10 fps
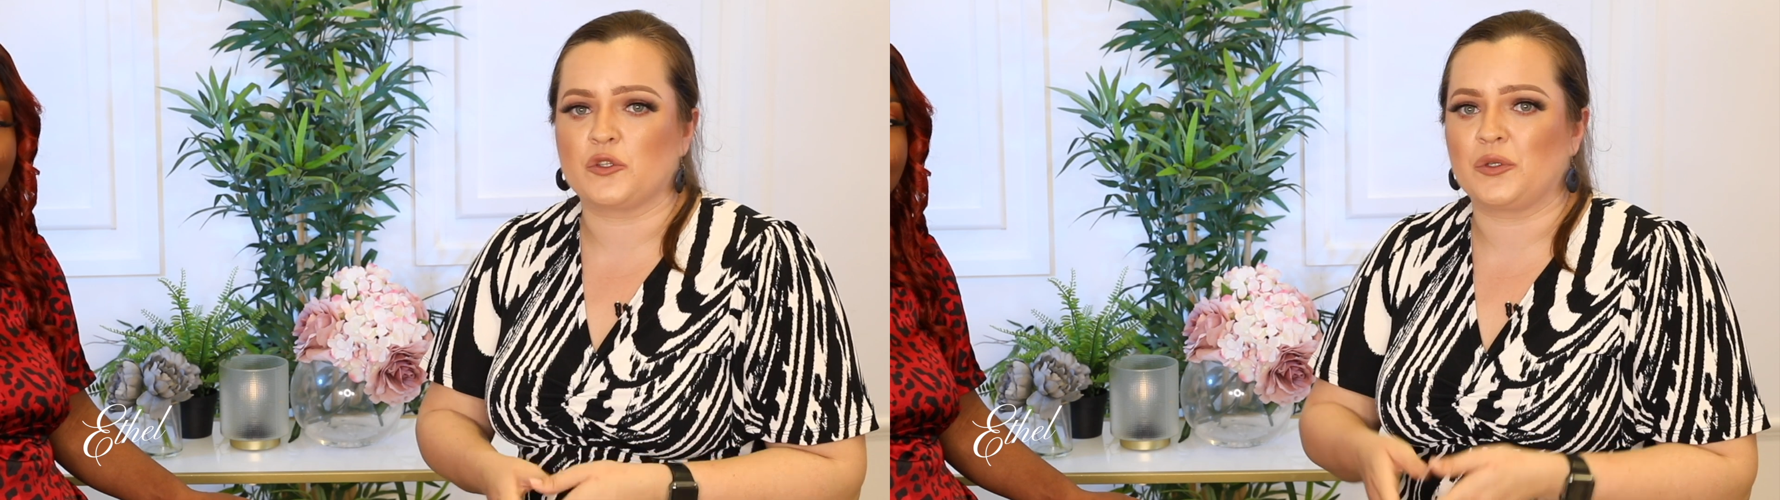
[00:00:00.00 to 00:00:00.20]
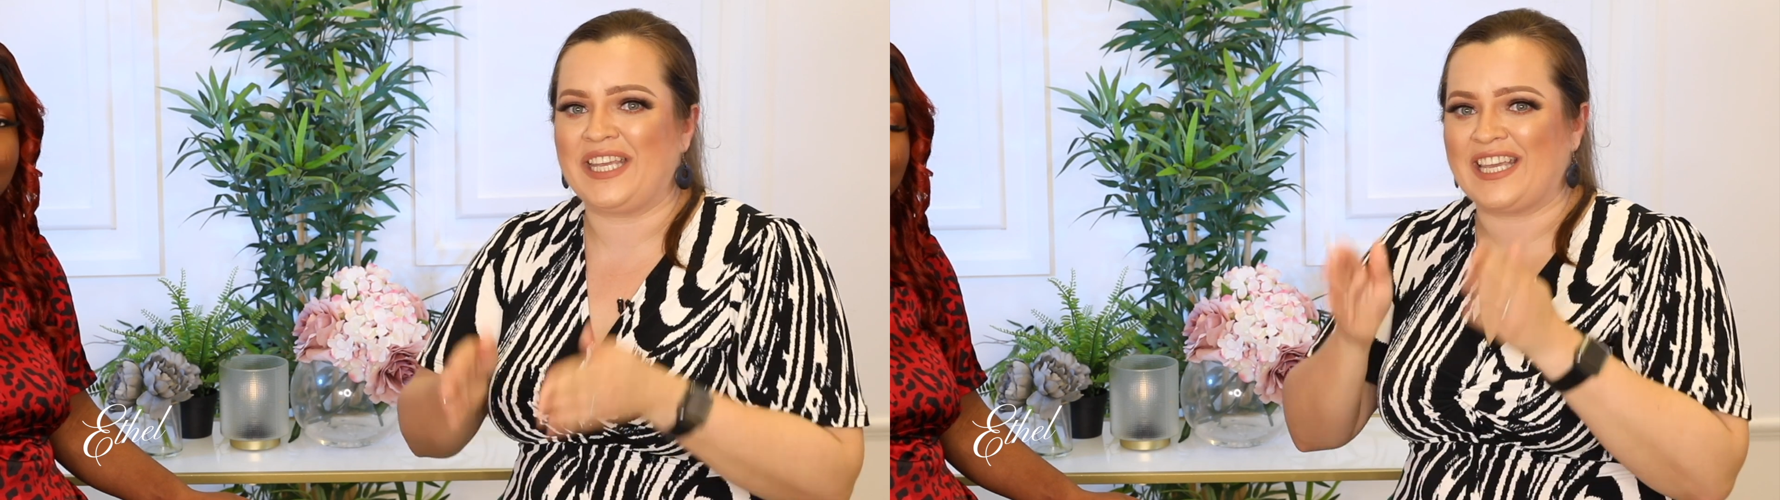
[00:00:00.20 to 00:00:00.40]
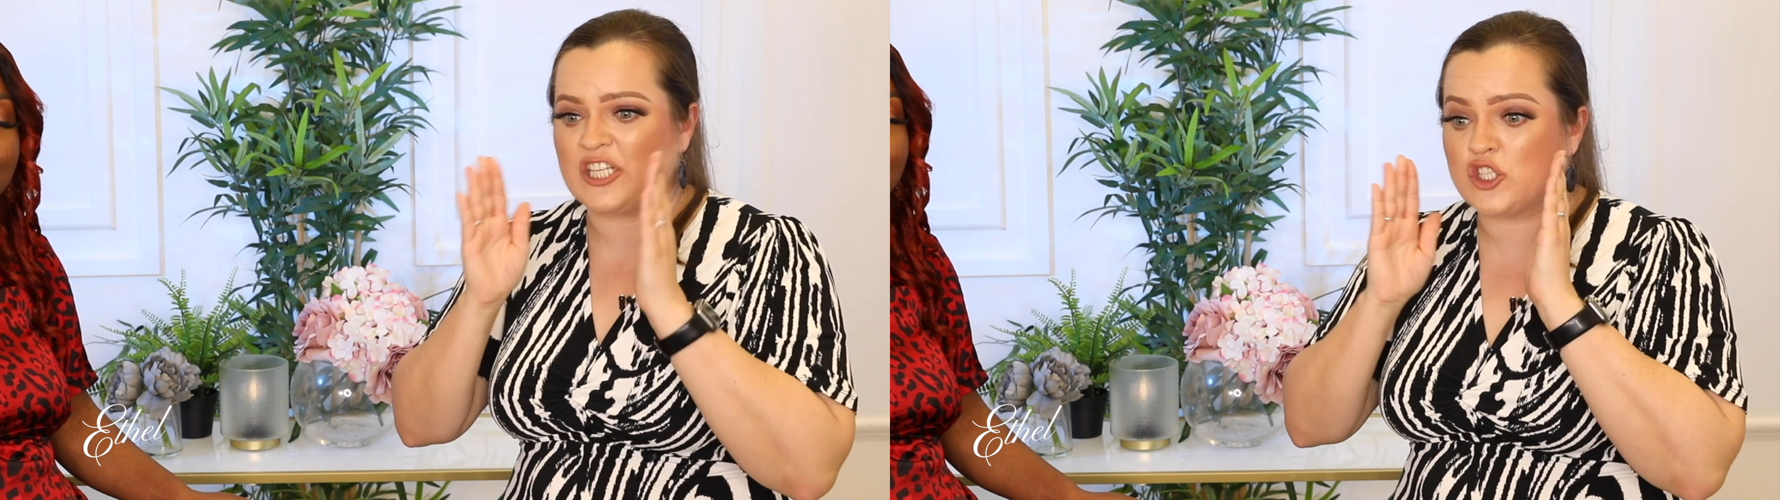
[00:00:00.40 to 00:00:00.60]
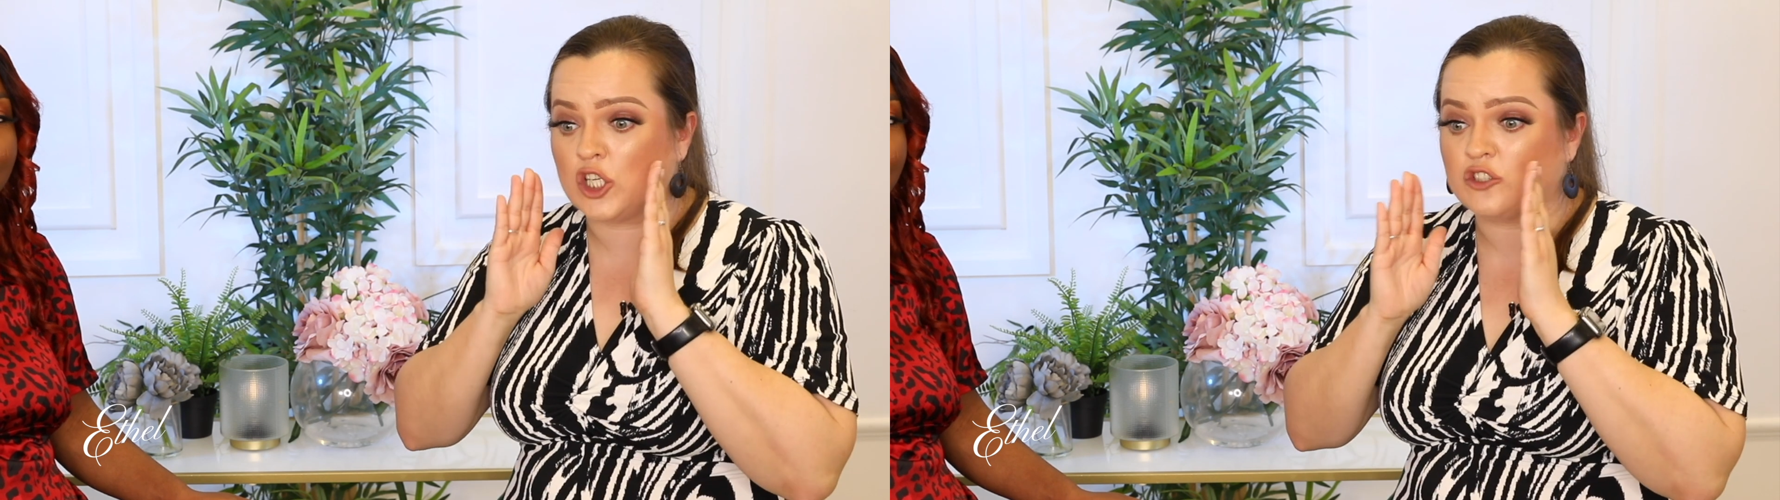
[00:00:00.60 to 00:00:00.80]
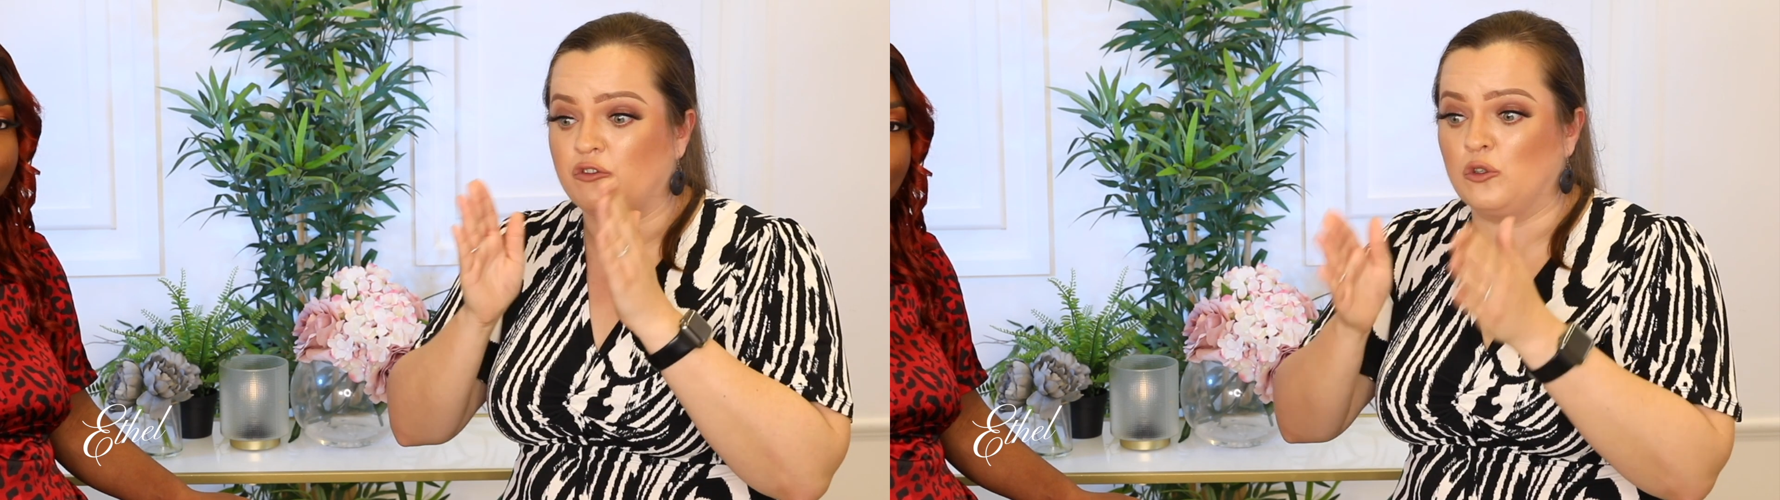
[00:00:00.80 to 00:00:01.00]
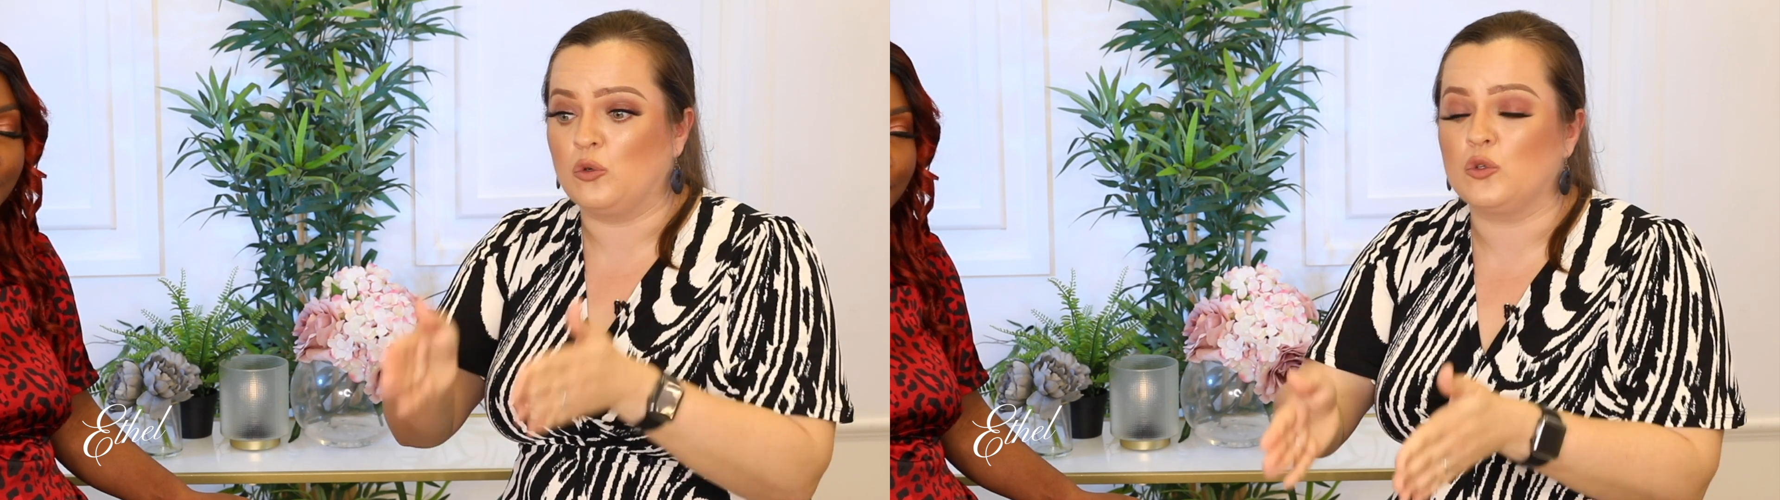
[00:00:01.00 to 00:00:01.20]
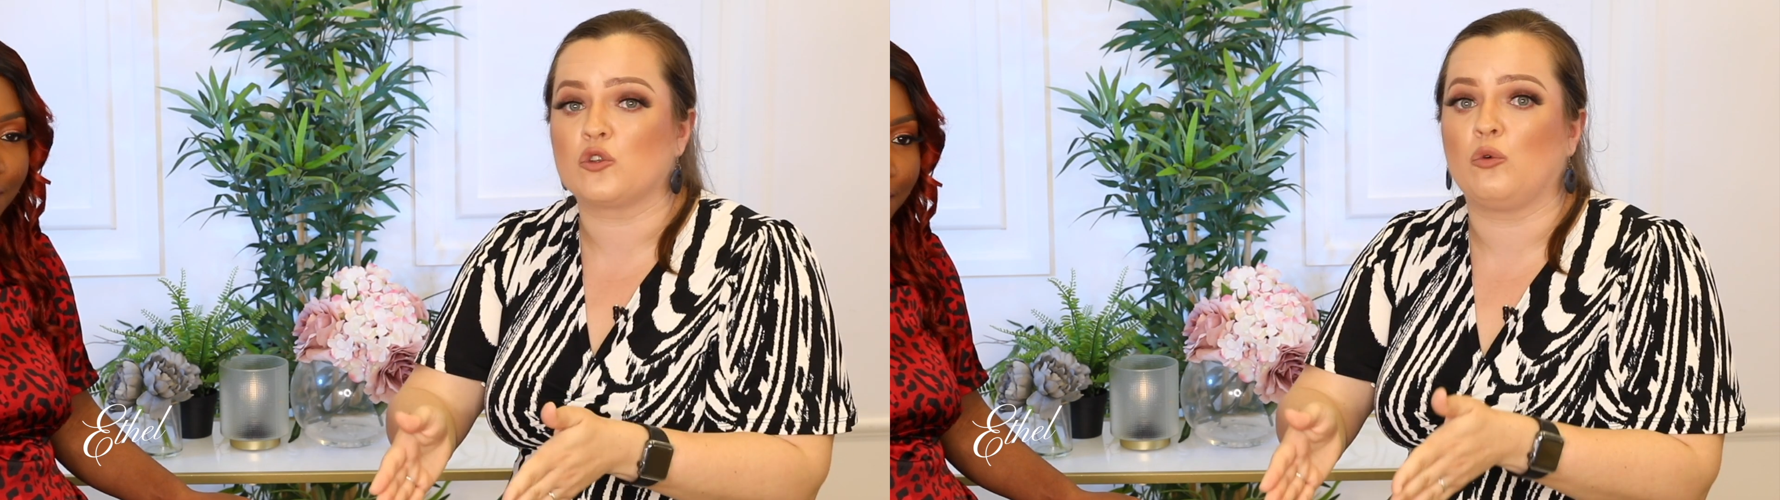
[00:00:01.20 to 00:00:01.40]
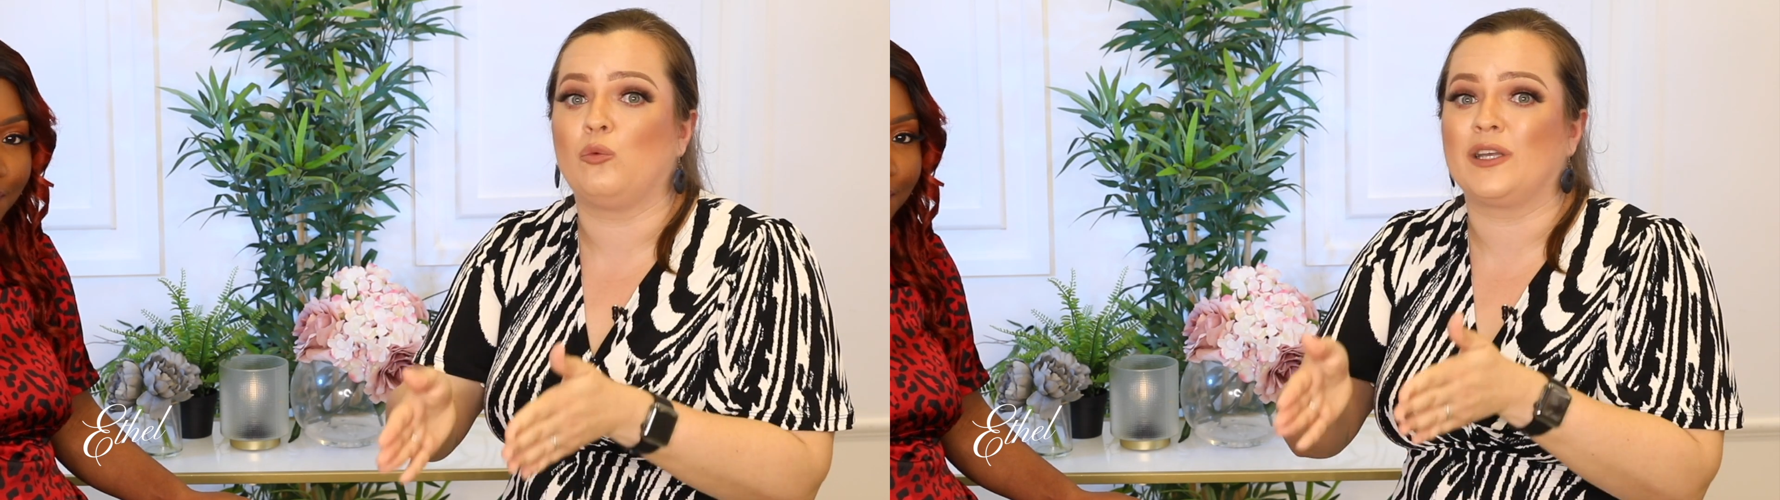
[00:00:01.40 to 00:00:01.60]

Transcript: so they can just focus on